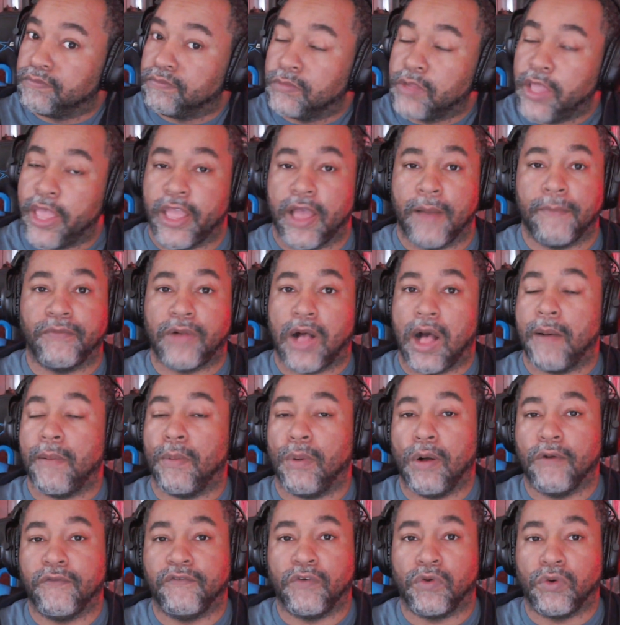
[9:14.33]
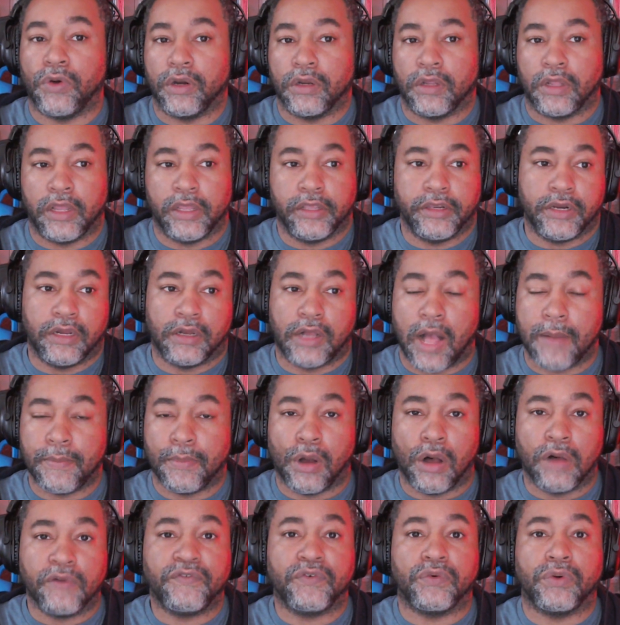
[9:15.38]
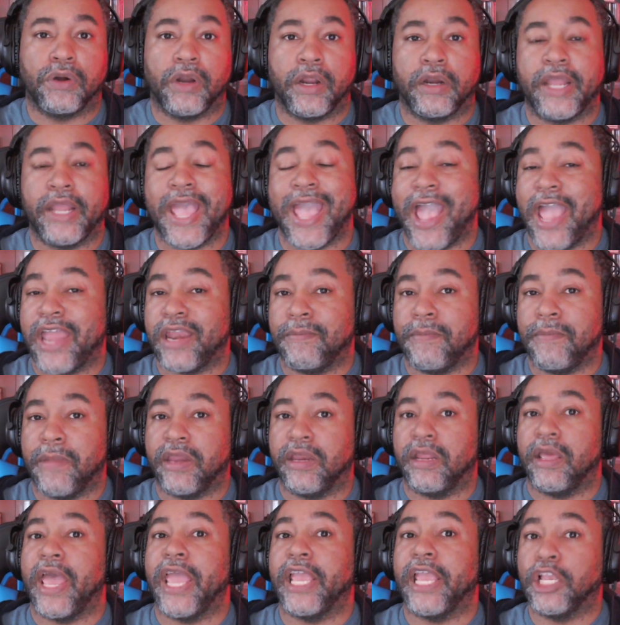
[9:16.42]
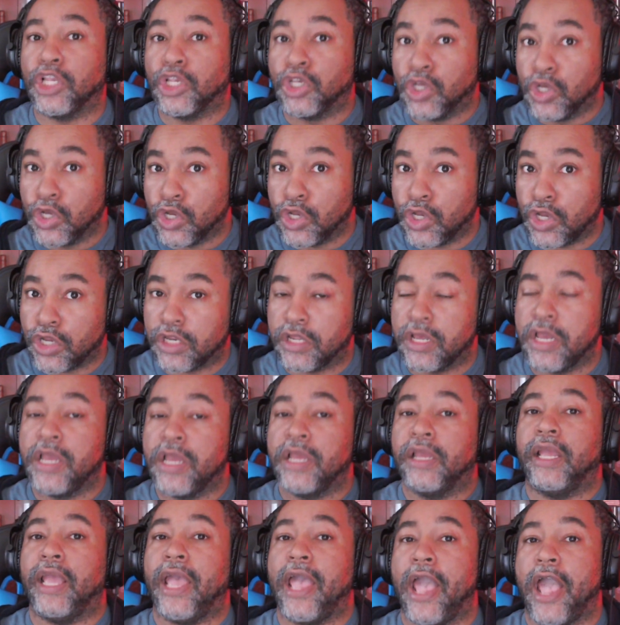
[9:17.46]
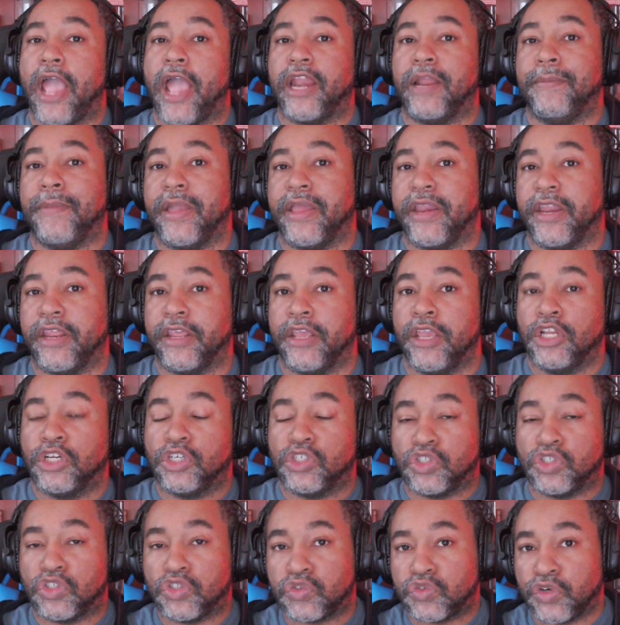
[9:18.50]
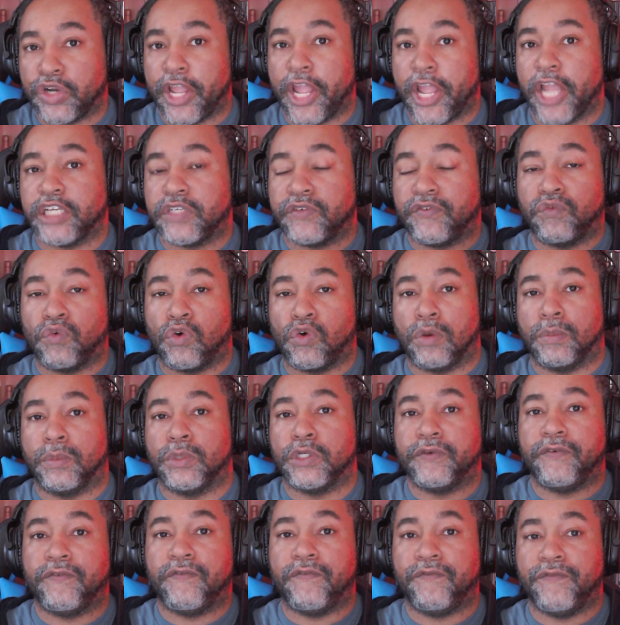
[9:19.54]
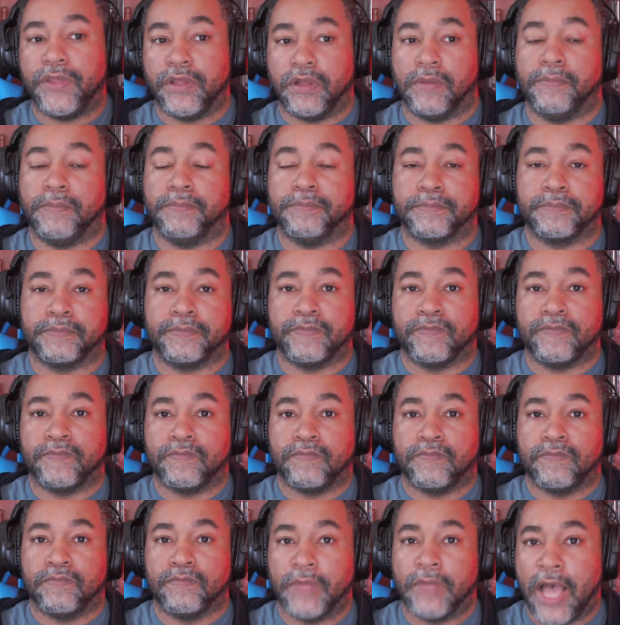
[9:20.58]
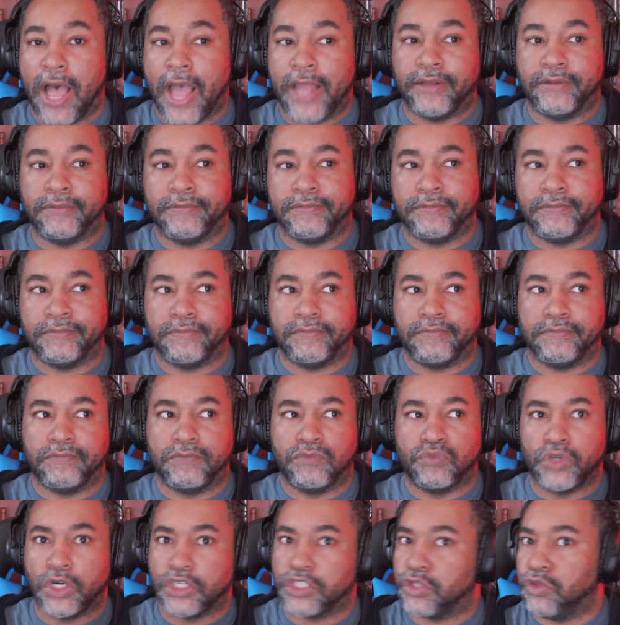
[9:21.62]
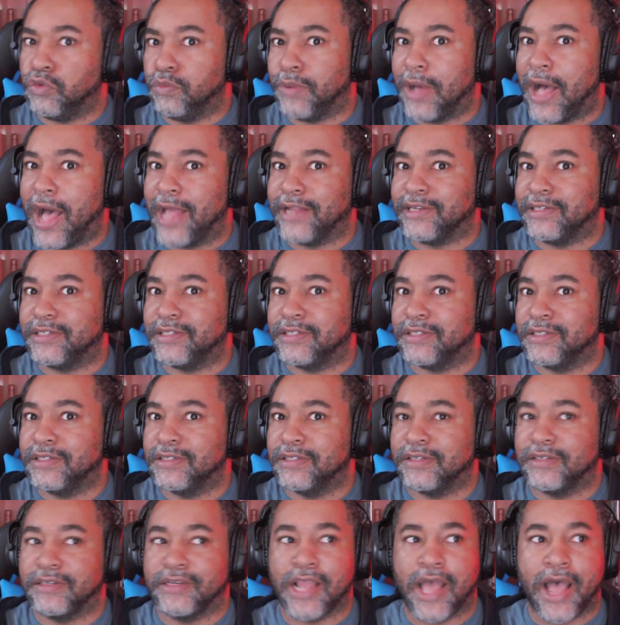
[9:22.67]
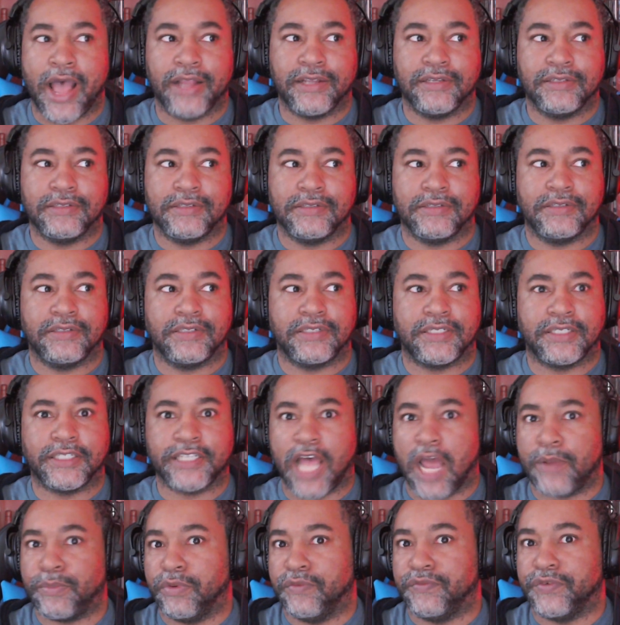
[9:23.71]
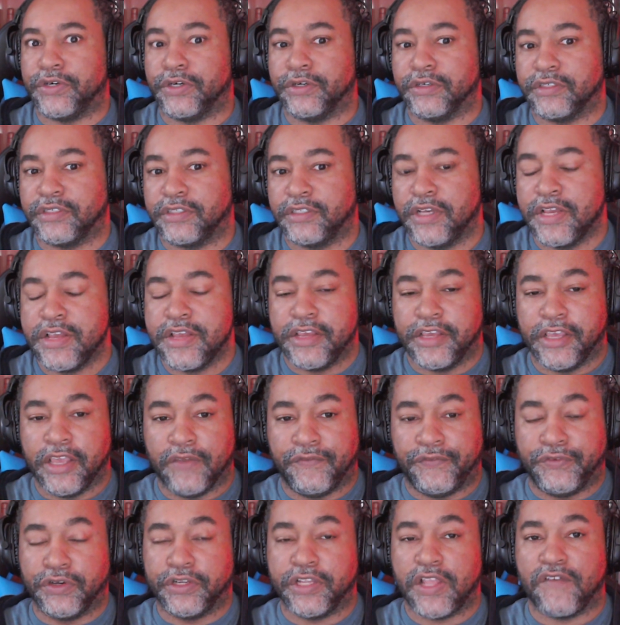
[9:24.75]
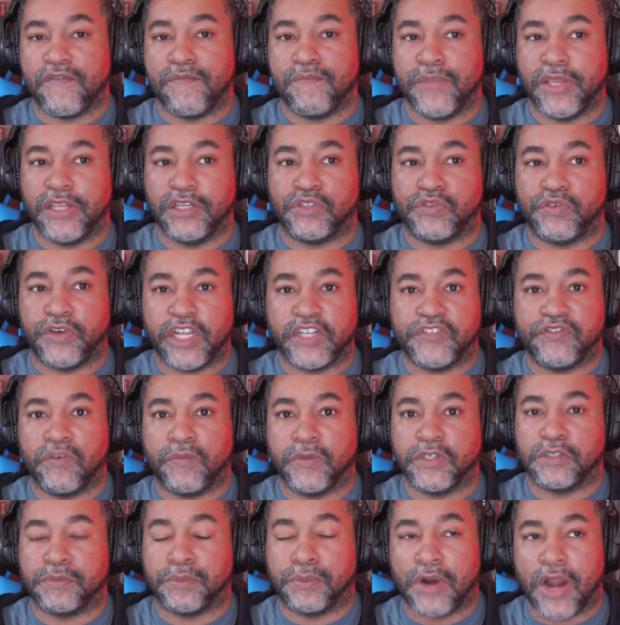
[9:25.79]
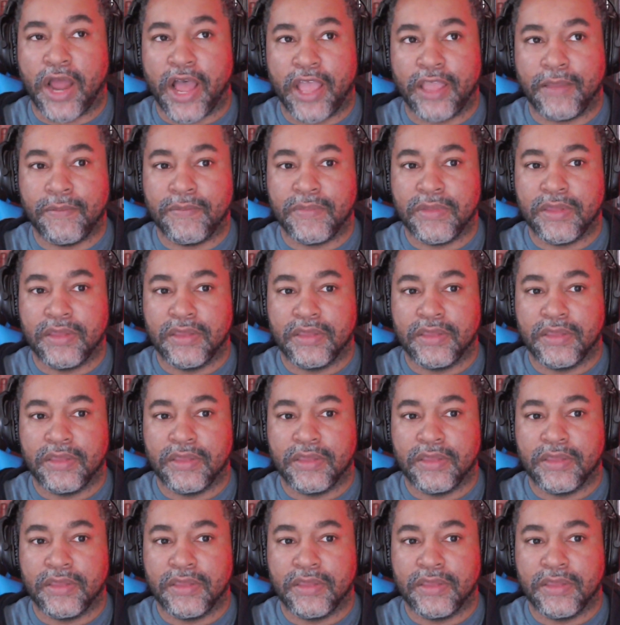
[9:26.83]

Hey, I'm all for it. You know, I'm all for a good animated Transformer film, not Rescue Bots, not Cyberverse. If you're giving me Transformers Prime,